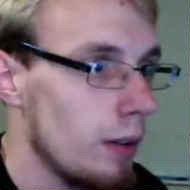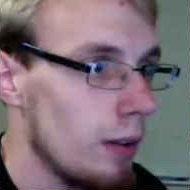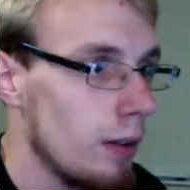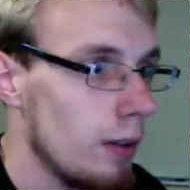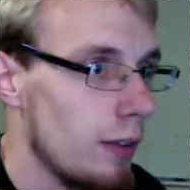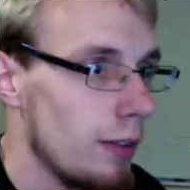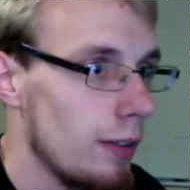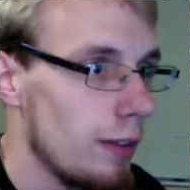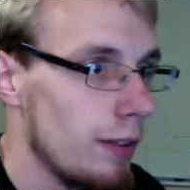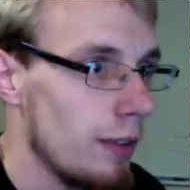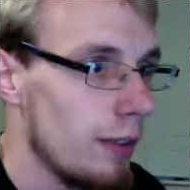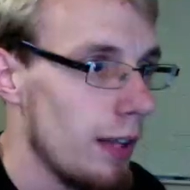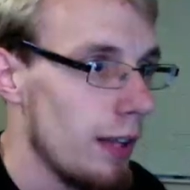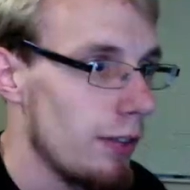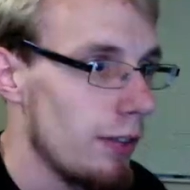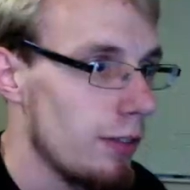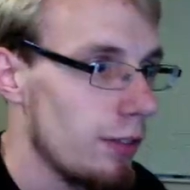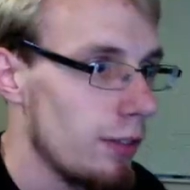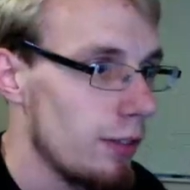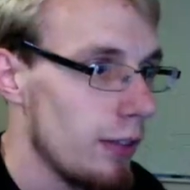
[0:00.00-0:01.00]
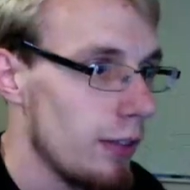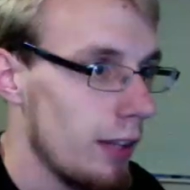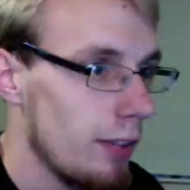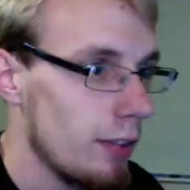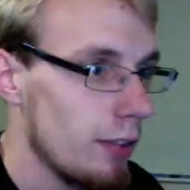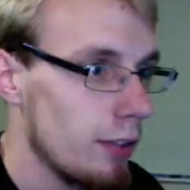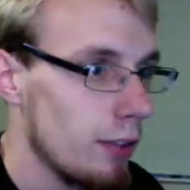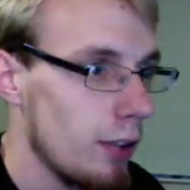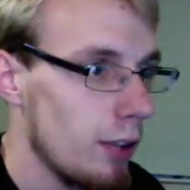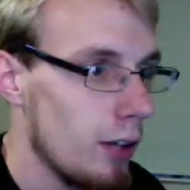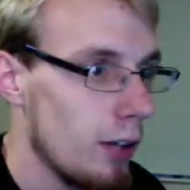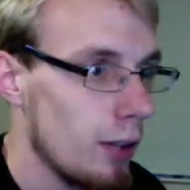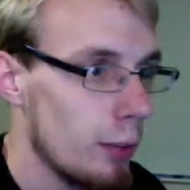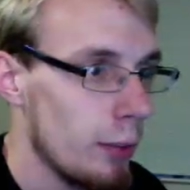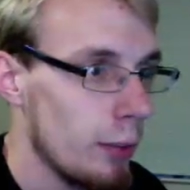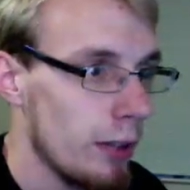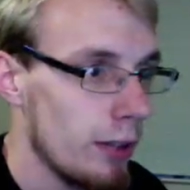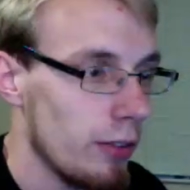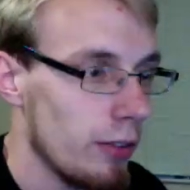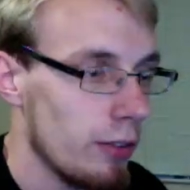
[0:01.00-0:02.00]
See, that's a long
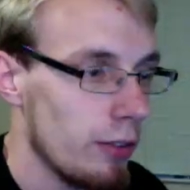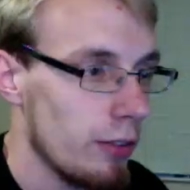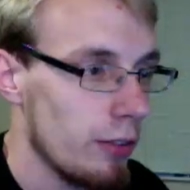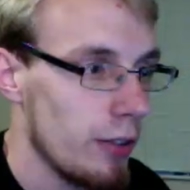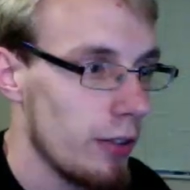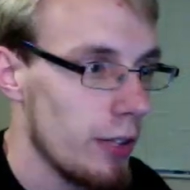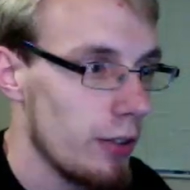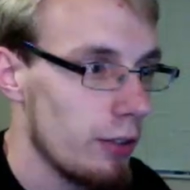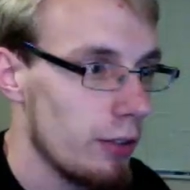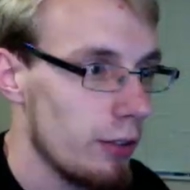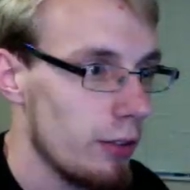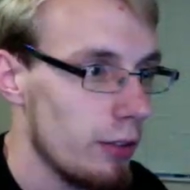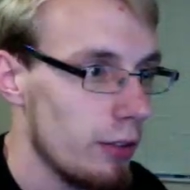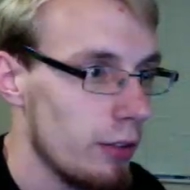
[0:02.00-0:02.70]
way to stretch.